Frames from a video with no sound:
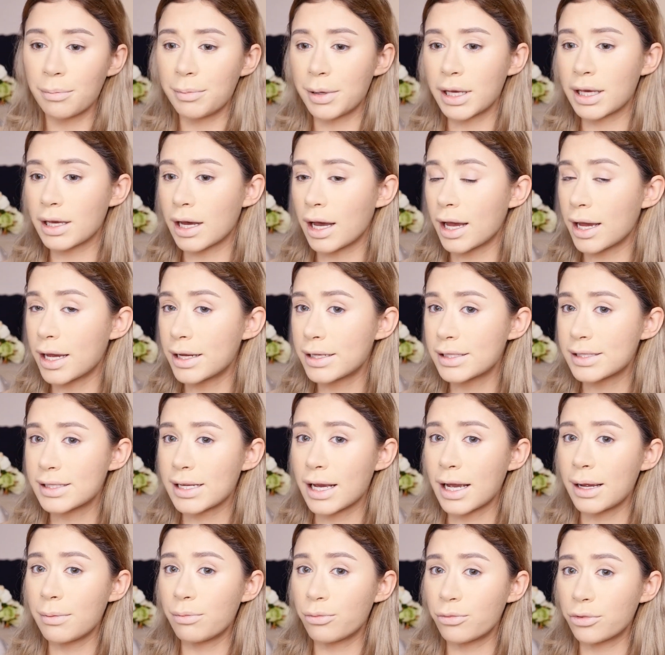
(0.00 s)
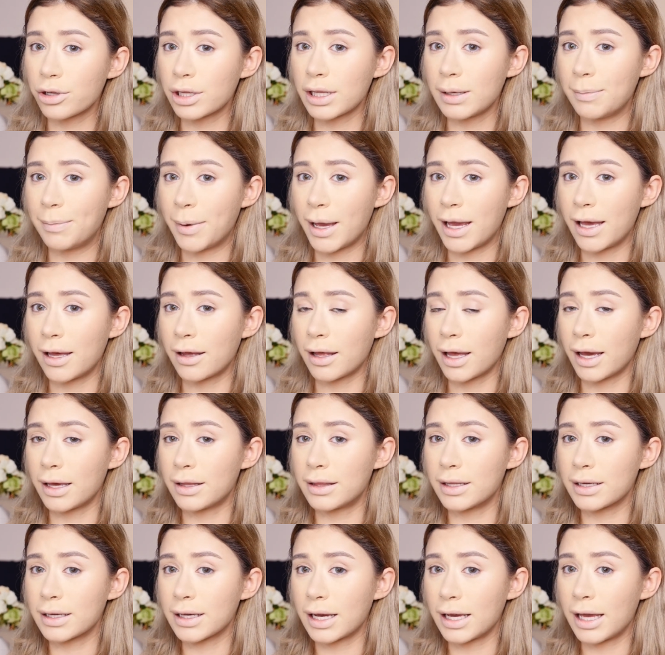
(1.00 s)
because I'm really pale, I
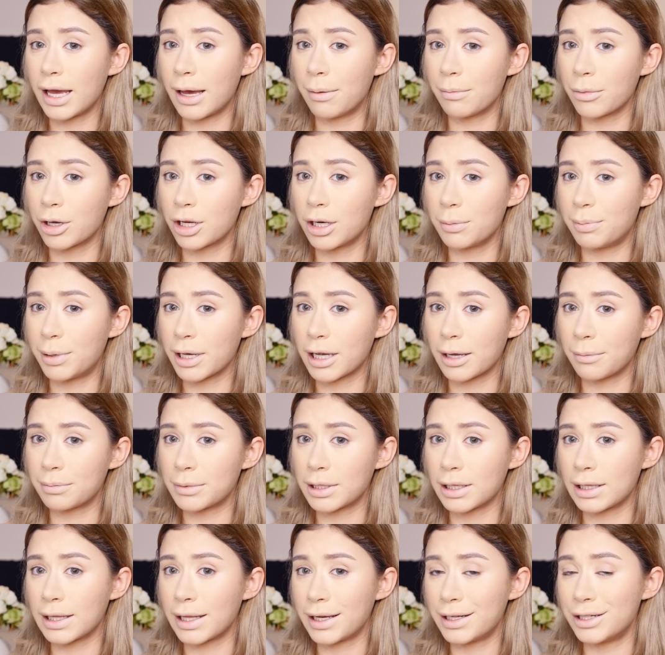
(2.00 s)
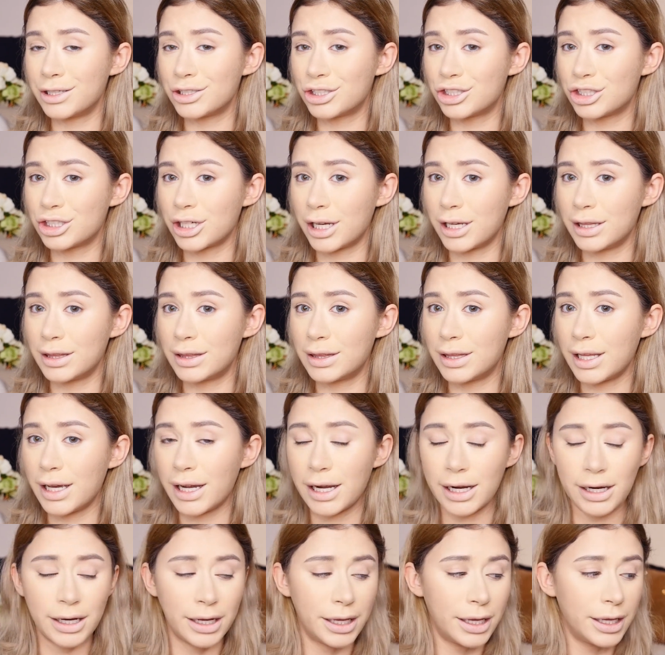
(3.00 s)
think I am going to pick up the lightest shade
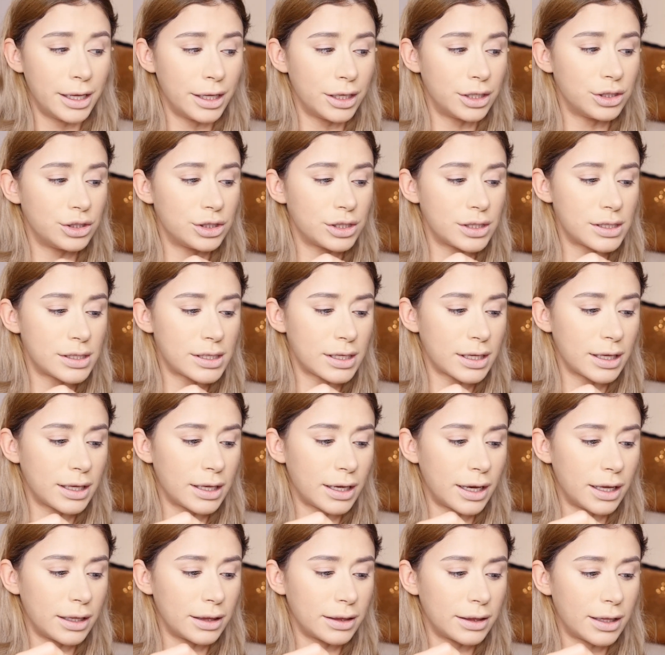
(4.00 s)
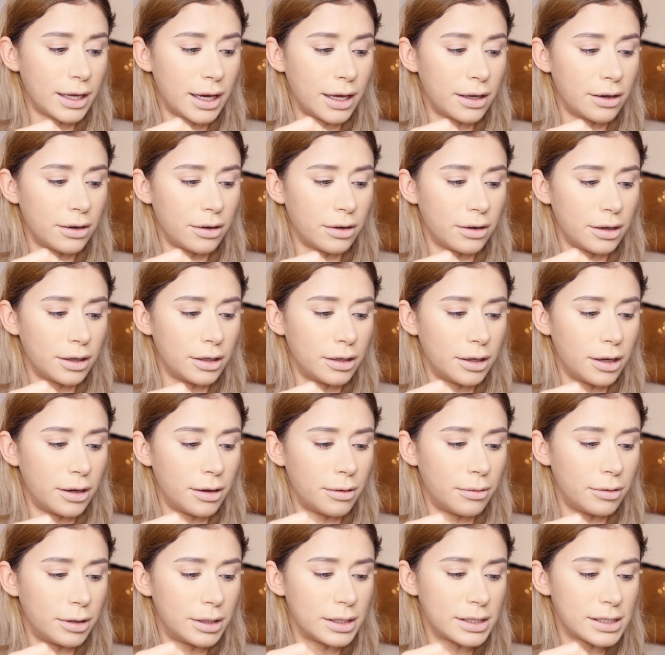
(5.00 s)
there and just get that on
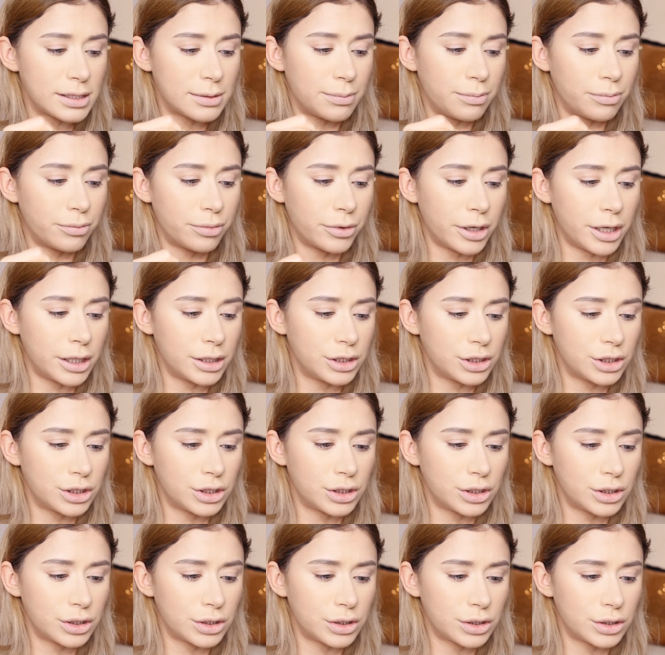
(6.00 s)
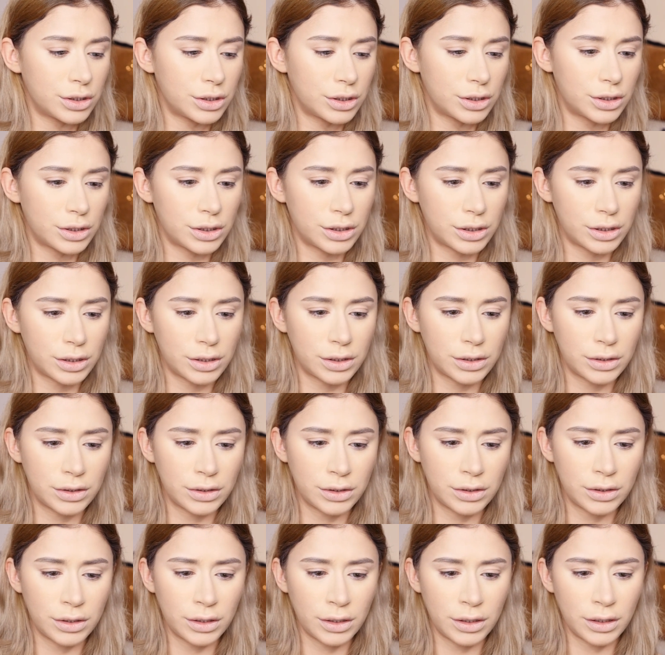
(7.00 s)
this brush.
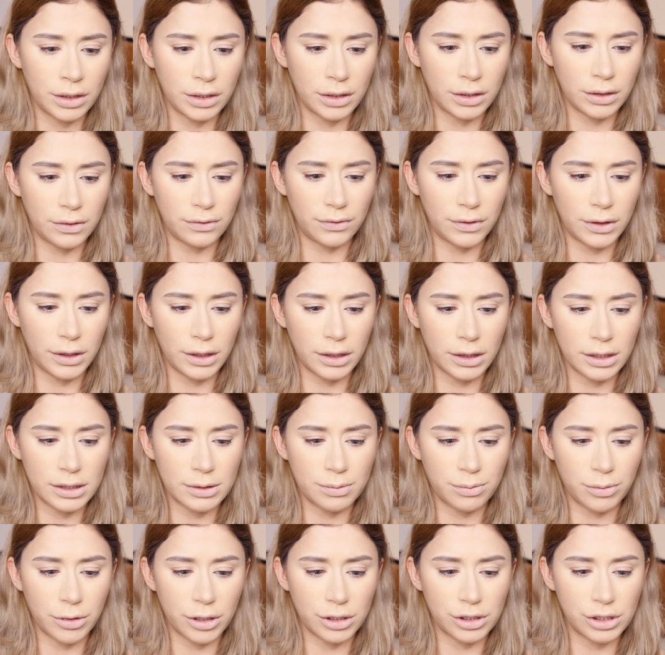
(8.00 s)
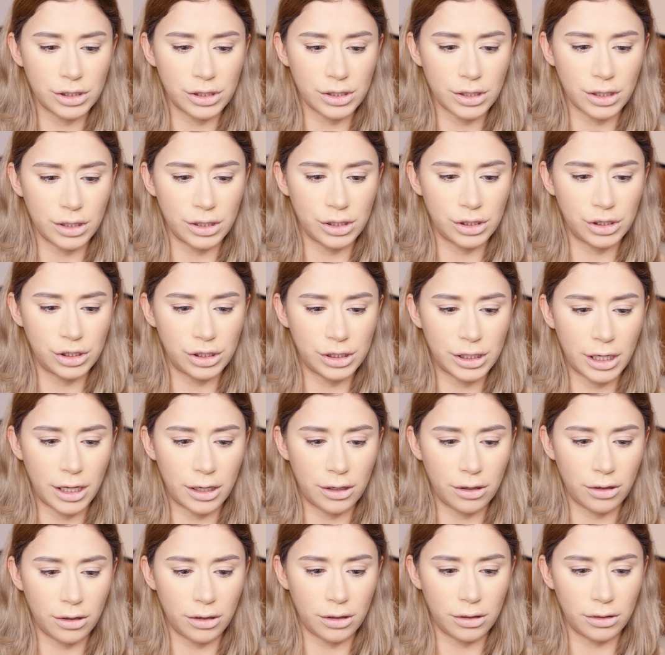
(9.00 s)
I feel like this brush is going to
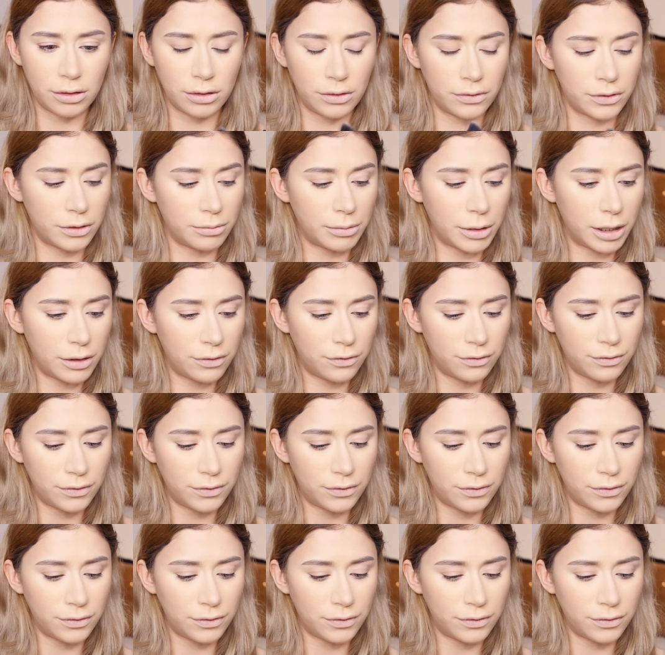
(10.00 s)
shed all over my